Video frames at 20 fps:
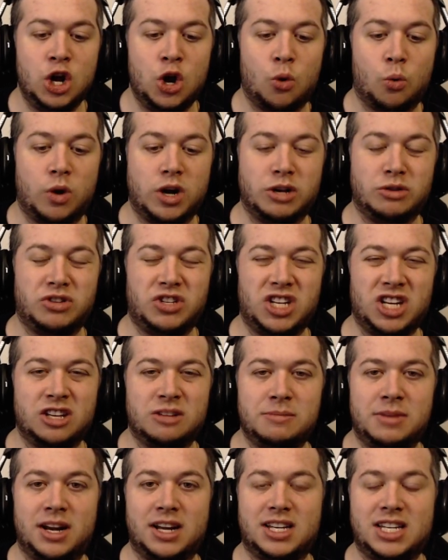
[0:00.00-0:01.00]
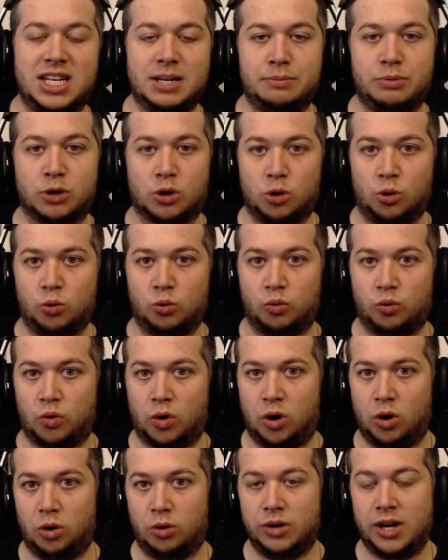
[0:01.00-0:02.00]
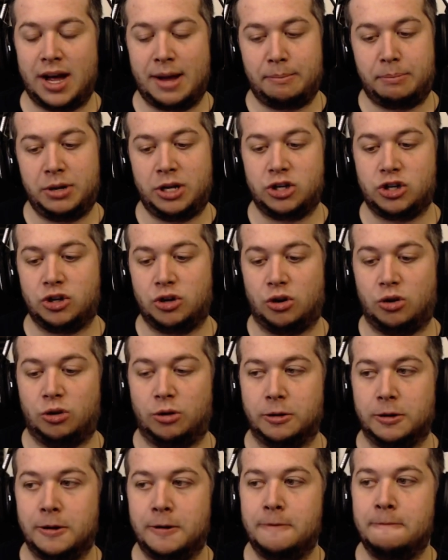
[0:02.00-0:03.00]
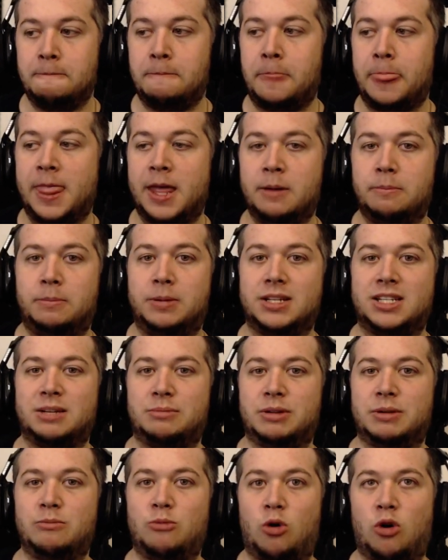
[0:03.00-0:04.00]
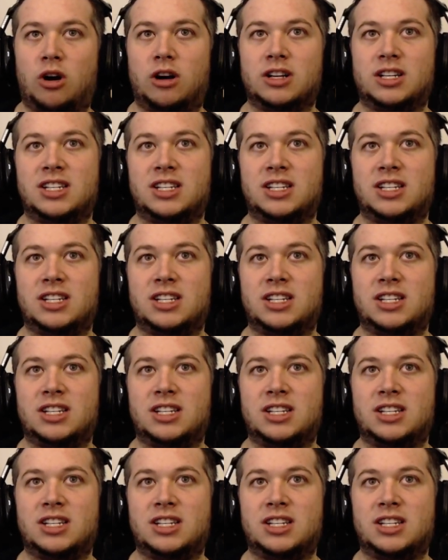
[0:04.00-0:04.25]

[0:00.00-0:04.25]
where you see them in a typical role, not pigeonholed, but something more,